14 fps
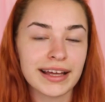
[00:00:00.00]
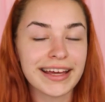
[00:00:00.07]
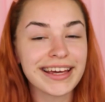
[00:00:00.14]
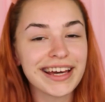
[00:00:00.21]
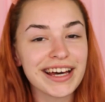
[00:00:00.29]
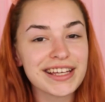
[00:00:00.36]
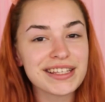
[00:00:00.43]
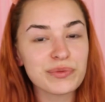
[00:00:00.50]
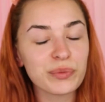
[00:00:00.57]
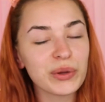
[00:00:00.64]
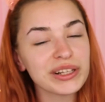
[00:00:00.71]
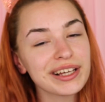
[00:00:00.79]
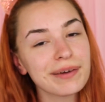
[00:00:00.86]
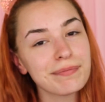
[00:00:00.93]
Hey guys,
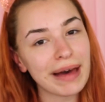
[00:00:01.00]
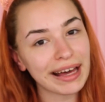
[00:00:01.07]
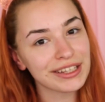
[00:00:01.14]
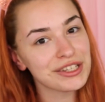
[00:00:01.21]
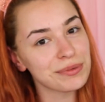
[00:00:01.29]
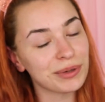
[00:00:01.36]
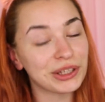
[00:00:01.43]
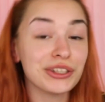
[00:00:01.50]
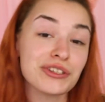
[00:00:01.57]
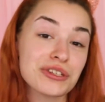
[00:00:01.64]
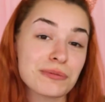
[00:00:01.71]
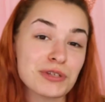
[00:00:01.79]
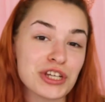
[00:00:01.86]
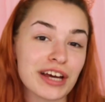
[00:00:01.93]
welcome back to my
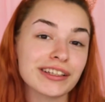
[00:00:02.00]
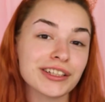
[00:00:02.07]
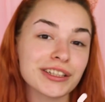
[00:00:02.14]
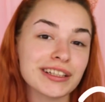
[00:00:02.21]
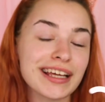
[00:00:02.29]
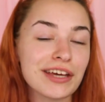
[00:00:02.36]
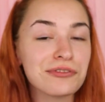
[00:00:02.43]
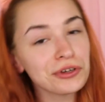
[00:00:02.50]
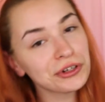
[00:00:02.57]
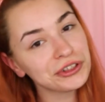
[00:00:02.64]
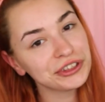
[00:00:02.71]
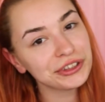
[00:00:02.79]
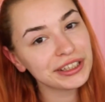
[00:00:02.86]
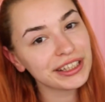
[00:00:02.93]
YouTube channel. If you're
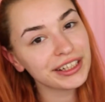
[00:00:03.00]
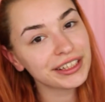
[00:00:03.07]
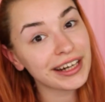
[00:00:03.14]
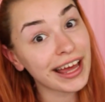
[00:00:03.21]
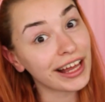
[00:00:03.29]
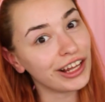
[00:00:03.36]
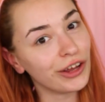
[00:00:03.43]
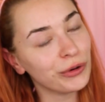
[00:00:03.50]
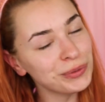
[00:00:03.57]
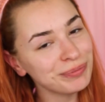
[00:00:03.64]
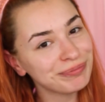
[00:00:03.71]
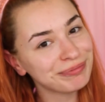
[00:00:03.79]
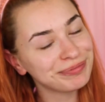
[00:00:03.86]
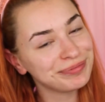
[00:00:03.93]
new here, hello,
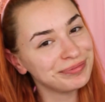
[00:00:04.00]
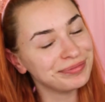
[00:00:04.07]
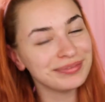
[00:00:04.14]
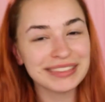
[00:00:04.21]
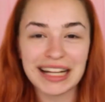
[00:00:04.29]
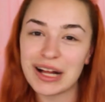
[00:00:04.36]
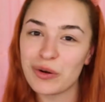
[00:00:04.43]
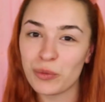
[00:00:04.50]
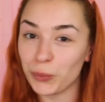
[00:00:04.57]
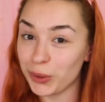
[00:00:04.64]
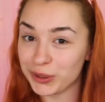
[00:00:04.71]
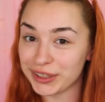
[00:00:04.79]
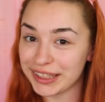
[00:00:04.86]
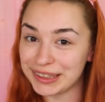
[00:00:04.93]

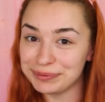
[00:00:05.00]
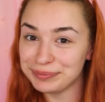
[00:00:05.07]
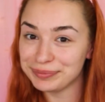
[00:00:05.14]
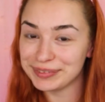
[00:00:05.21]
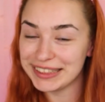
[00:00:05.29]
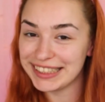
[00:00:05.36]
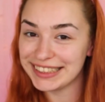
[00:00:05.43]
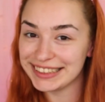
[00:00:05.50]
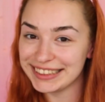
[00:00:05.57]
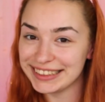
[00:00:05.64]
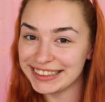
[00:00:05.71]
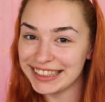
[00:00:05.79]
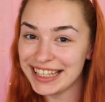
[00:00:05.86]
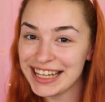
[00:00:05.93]
welcome.
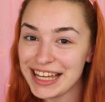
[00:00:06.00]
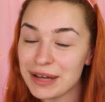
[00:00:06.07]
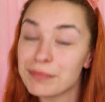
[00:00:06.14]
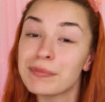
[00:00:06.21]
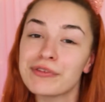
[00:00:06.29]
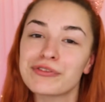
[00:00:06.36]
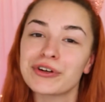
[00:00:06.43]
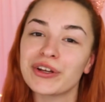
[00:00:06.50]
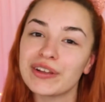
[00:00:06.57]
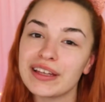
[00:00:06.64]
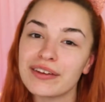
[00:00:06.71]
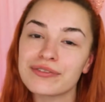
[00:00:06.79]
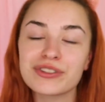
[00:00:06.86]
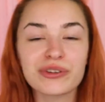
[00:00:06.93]
Before you
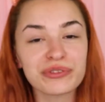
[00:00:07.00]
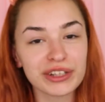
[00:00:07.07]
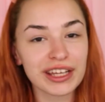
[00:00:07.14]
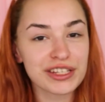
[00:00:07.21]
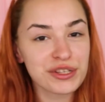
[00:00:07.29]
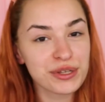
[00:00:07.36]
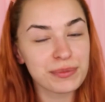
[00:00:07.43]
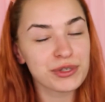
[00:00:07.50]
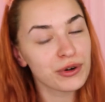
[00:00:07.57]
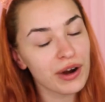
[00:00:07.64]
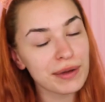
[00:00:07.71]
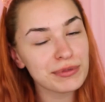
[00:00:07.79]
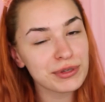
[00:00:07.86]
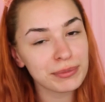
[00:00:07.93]
leave, don't forget to
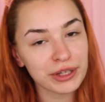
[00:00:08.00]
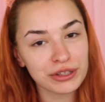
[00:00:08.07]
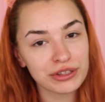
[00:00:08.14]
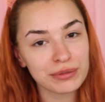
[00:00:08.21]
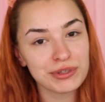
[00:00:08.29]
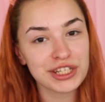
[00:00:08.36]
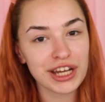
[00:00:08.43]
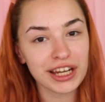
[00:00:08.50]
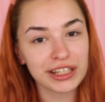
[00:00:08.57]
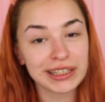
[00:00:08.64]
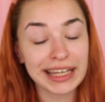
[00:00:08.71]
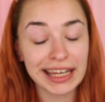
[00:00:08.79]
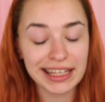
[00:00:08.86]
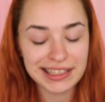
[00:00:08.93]
subscribe to my YouTube
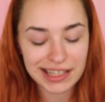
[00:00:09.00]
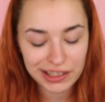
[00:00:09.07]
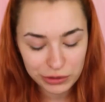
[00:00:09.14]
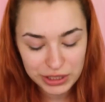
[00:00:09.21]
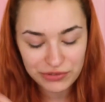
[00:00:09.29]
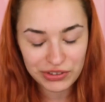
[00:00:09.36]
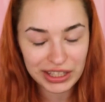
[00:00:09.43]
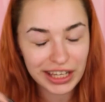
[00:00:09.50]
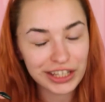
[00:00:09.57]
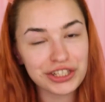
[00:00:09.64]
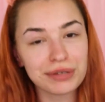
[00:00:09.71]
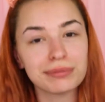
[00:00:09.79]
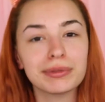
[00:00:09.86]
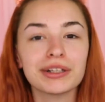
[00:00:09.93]
channel, hit that
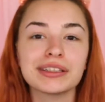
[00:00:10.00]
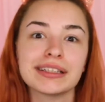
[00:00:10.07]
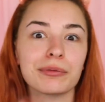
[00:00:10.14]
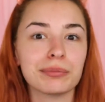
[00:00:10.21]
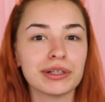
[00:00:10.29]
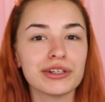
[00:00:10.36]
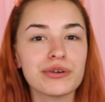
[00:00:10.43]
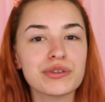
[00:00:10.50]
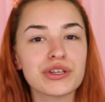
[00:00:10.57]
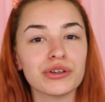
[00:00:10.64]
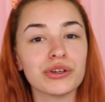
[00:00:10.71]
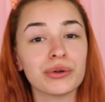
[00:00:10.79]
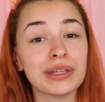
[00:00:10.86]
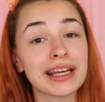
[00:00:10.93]
notification bell down below so
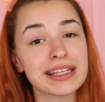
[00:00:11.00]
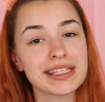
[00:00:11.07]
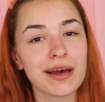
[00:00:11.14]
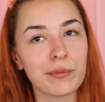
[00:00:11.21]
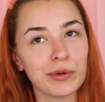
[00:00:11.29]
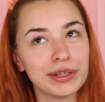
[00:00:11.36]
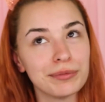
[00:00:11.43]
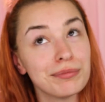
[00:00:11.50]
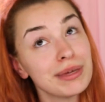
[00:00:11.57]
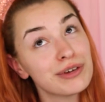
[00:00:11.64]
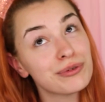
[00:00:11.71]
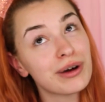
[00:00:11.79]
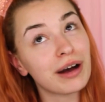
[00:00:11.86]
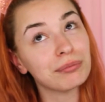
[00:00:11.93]
you know next time when
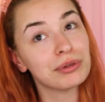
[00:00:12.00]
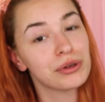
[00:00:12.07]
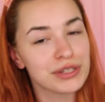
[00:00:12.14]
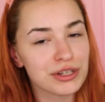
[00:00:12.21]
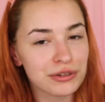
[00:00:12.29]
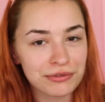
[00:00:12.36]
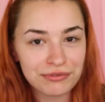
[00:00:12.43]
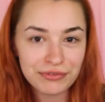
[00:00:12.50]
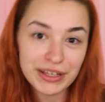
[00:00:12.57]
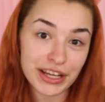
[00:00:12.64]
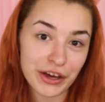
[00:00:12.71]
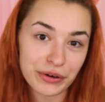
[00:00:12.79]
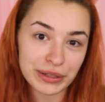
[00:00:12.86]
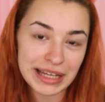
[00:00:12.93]
Mew uploads a new
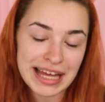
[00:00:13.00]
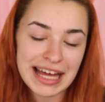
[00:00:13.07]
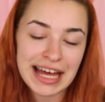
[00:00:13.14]
video,